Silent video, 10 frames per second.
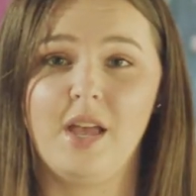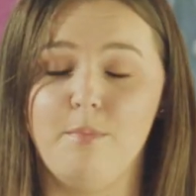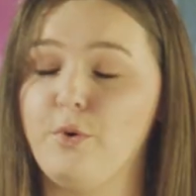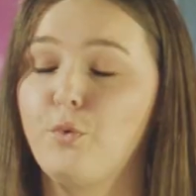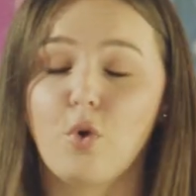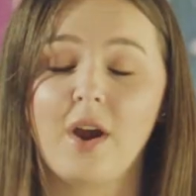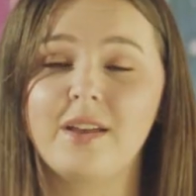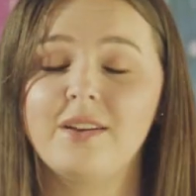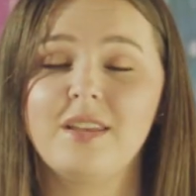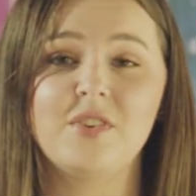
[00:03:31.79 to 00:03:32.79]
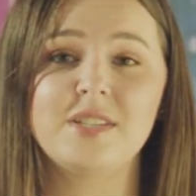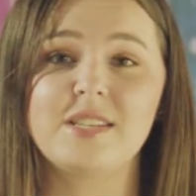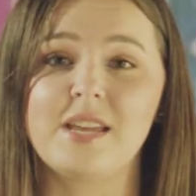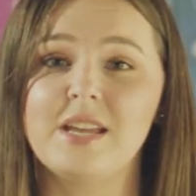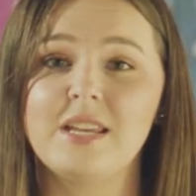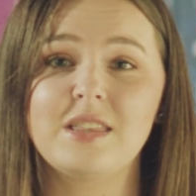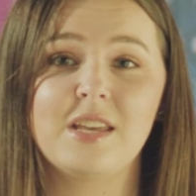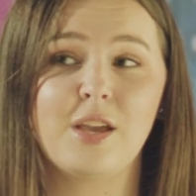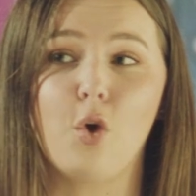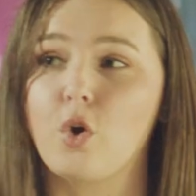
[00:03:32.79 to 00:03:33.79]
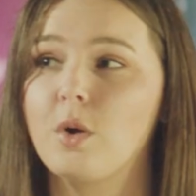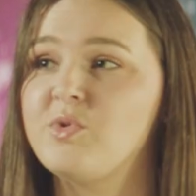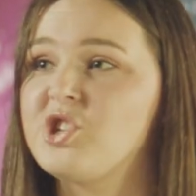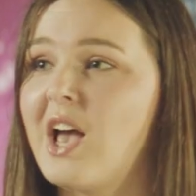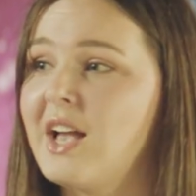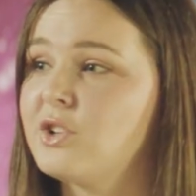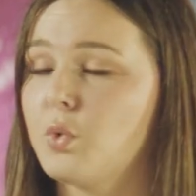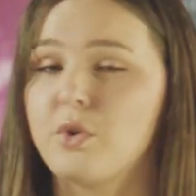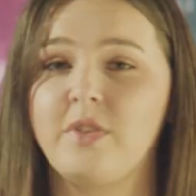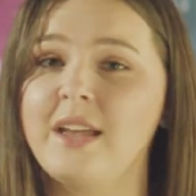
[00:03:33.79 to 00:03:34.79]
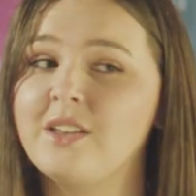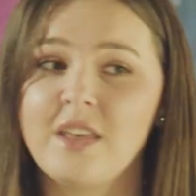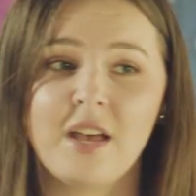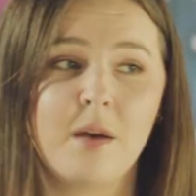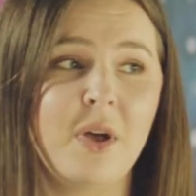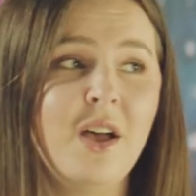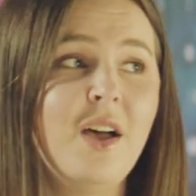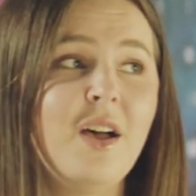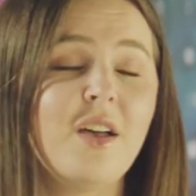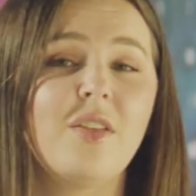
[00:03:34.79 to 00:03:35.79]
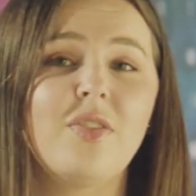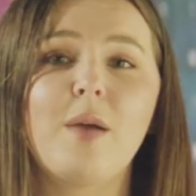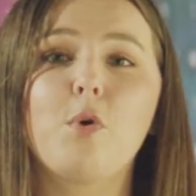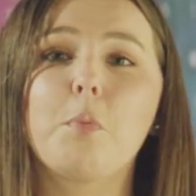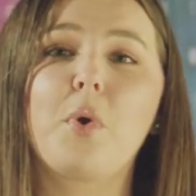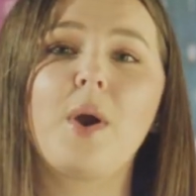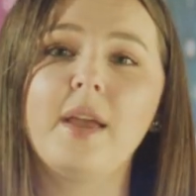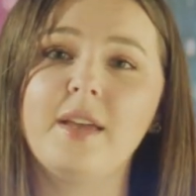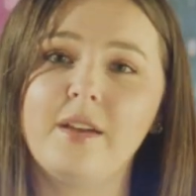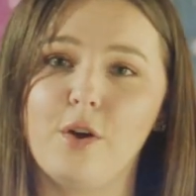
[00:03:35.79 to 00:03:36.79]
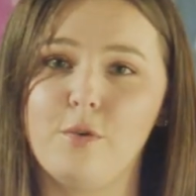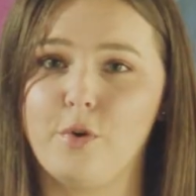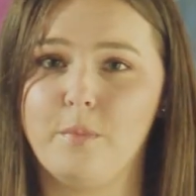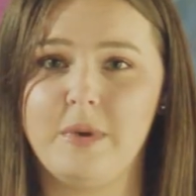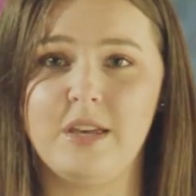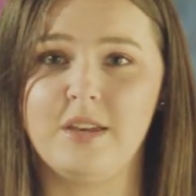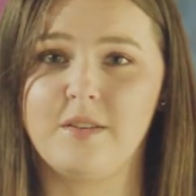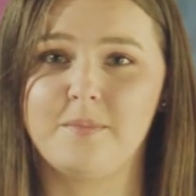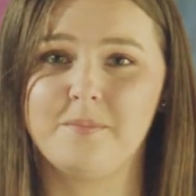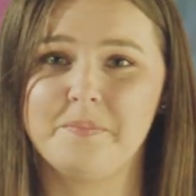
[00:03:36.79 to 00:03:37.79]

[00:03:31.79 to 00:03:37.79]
And before I could even say anything or object or thank them, they were praying over me.